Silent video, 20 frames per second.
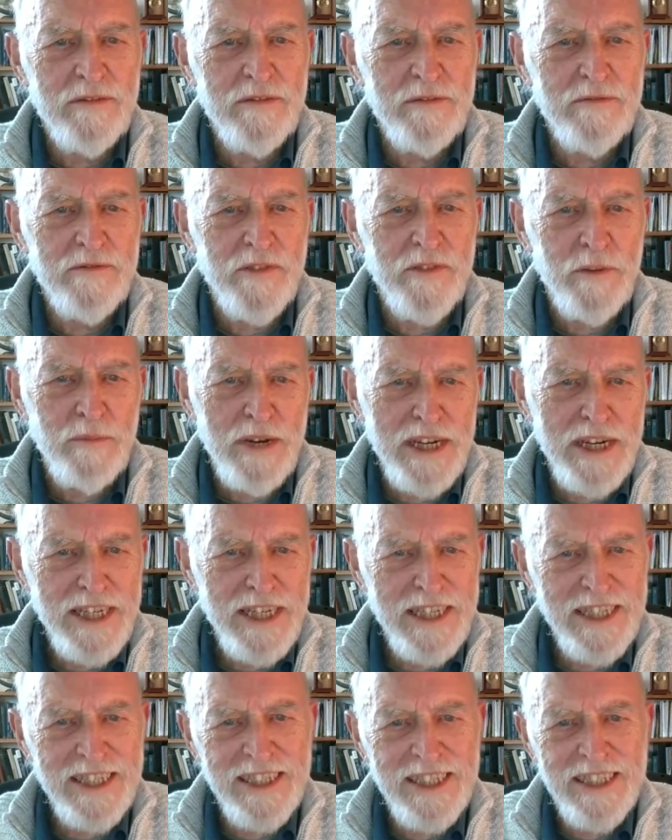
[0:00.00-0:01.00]
For
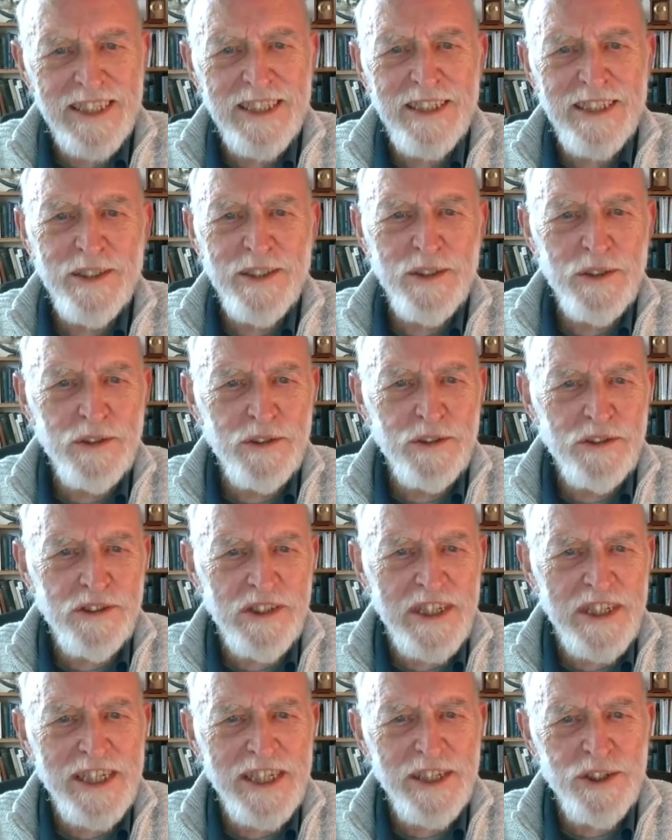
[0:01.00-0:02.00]
me,
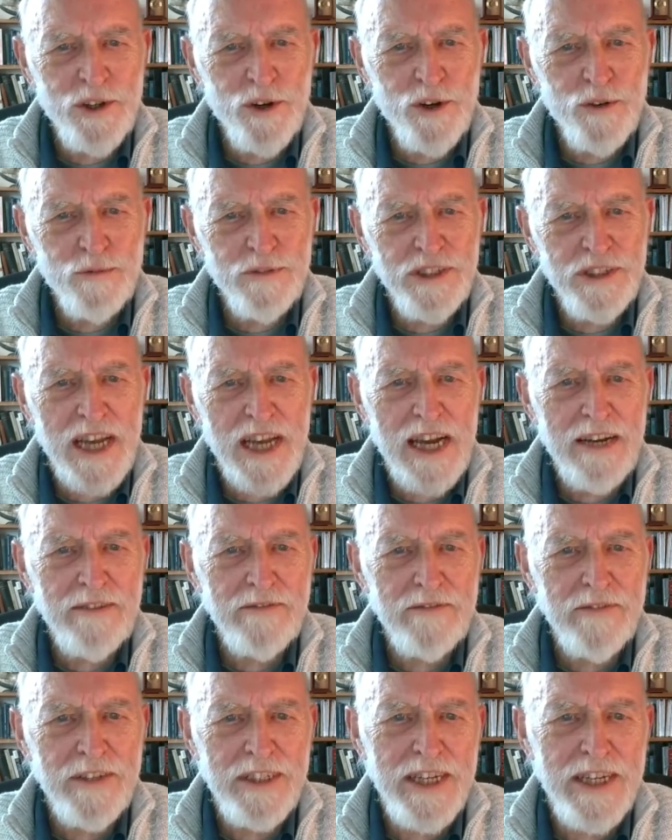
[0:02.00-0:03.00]
trees always
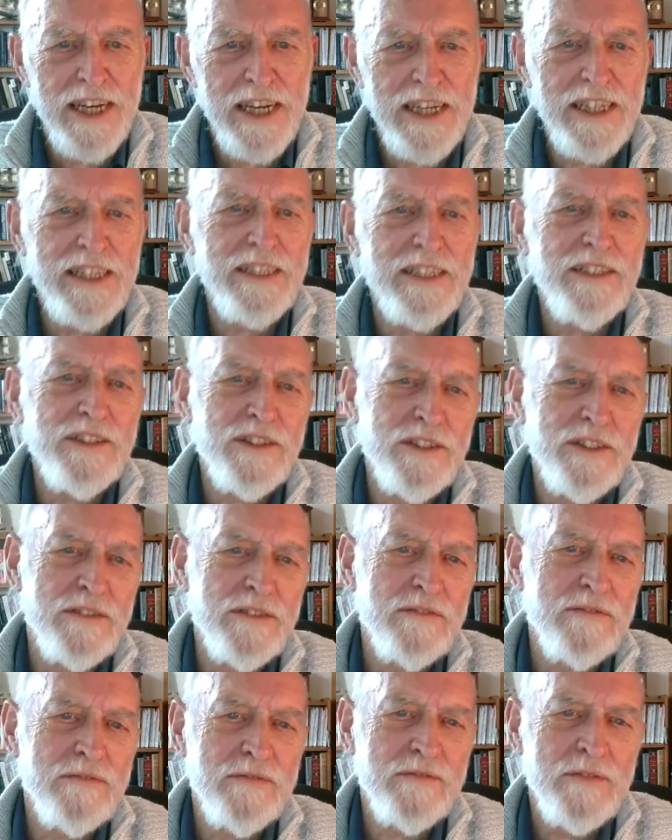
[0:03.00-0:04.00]
have a hint
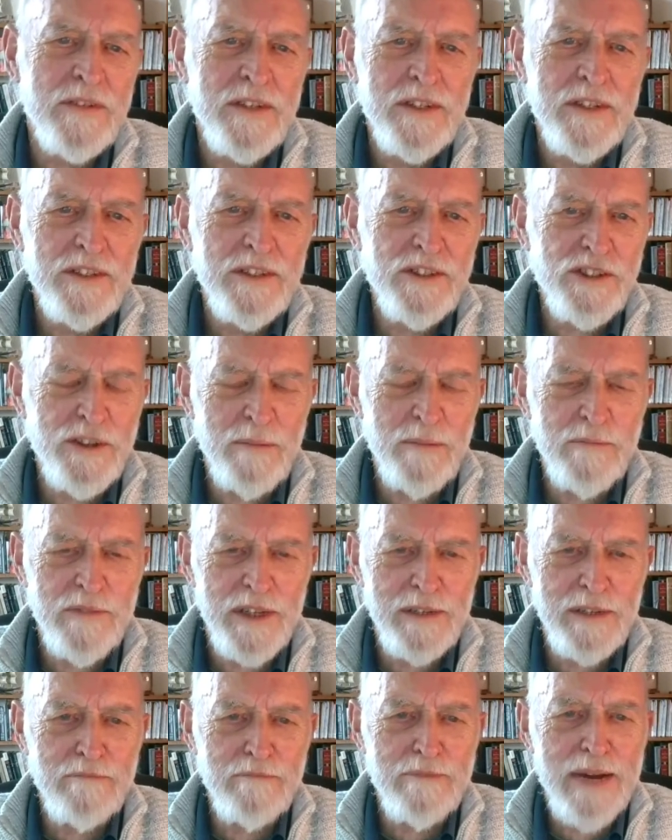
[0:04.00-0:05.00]
of
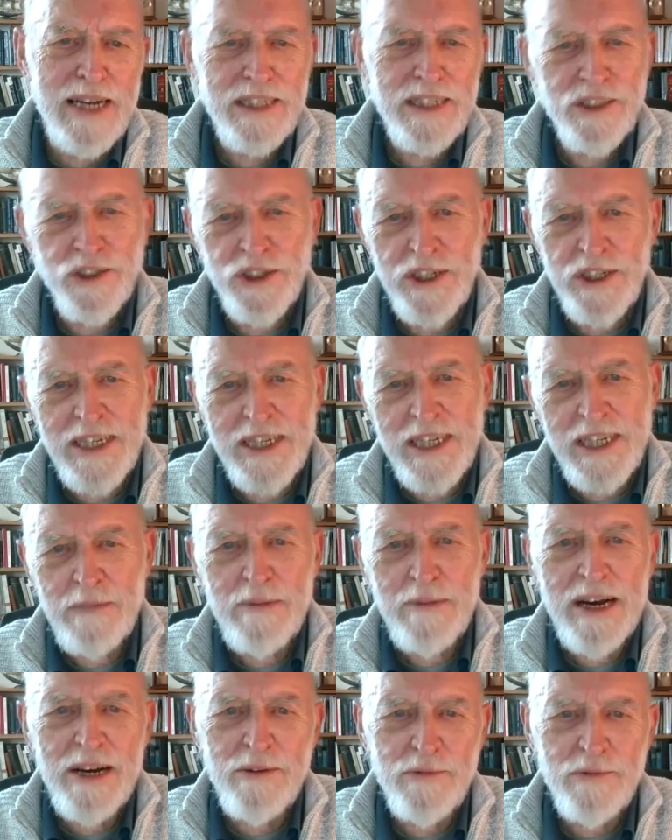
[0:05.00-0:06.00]
something magic
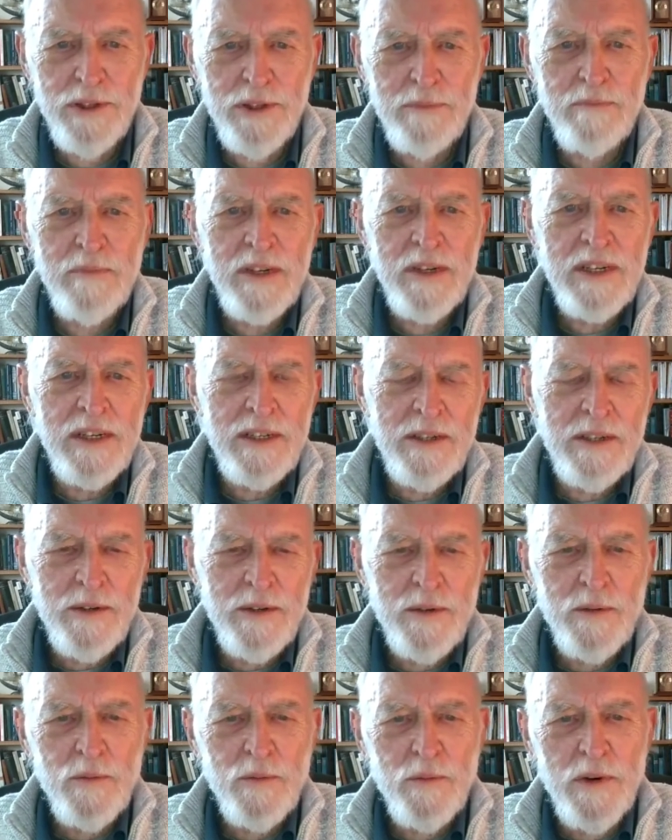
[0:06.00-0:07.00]
about them,
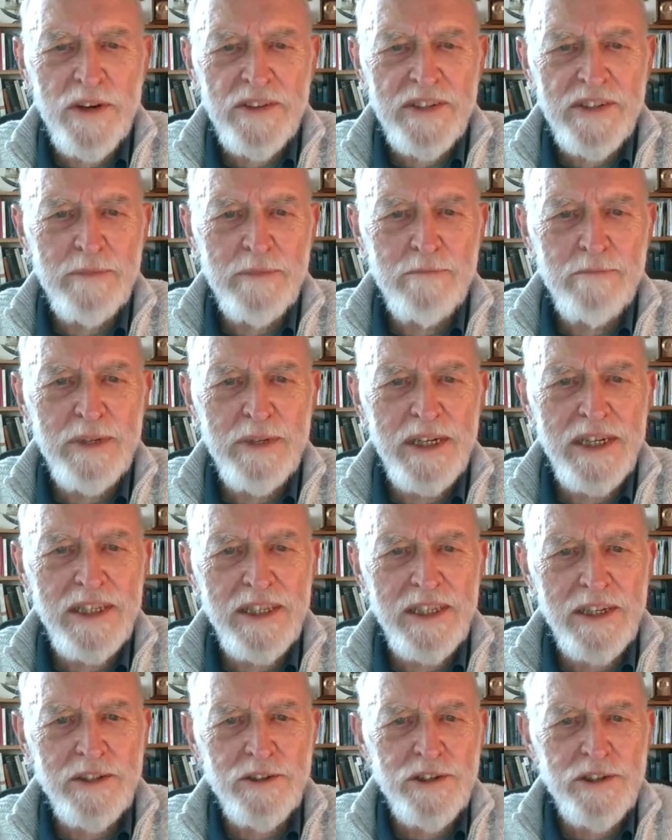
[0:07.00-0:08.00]
whether it be
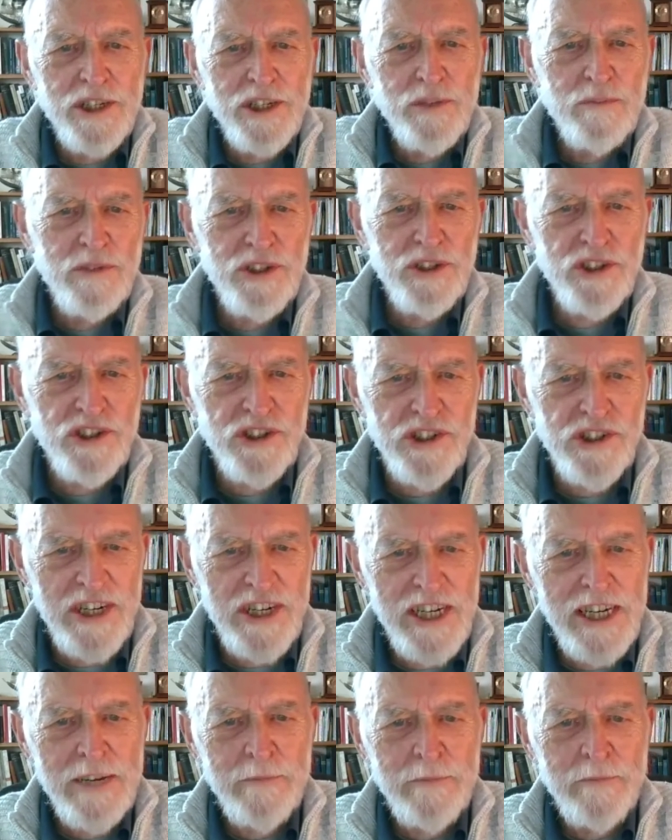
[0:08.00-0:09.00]
the Christmas
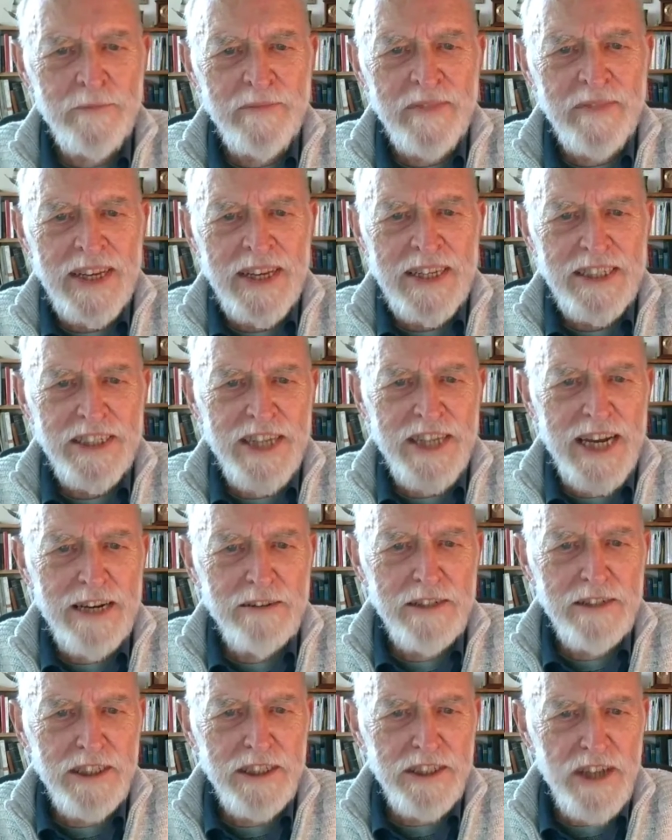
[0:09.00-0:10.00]
tree
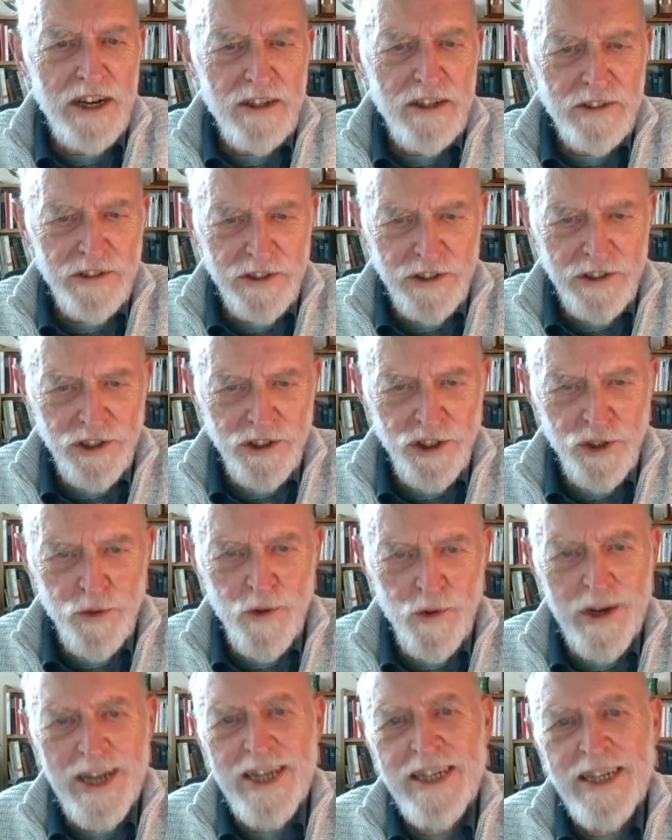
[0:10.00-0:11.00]
down in Dalton
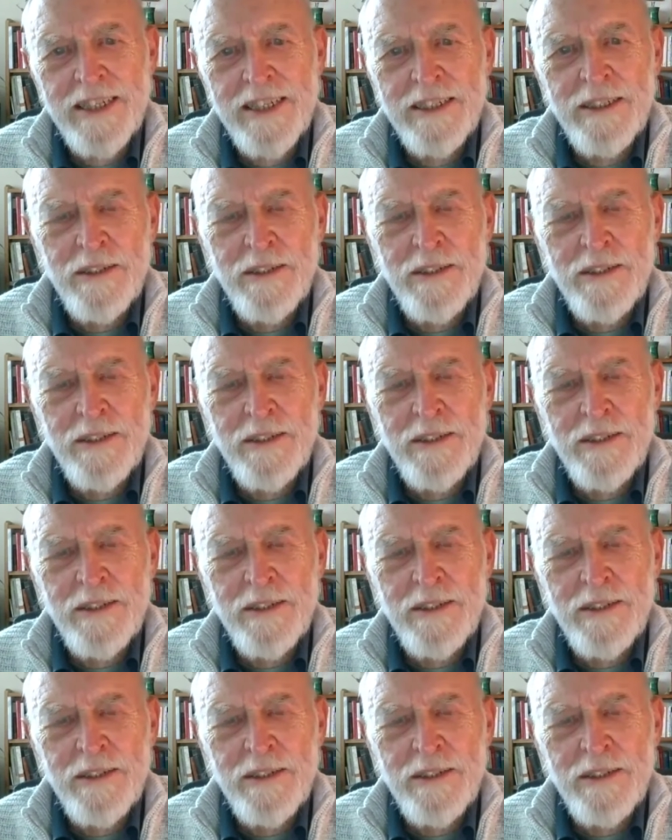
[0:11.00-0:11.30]
Square,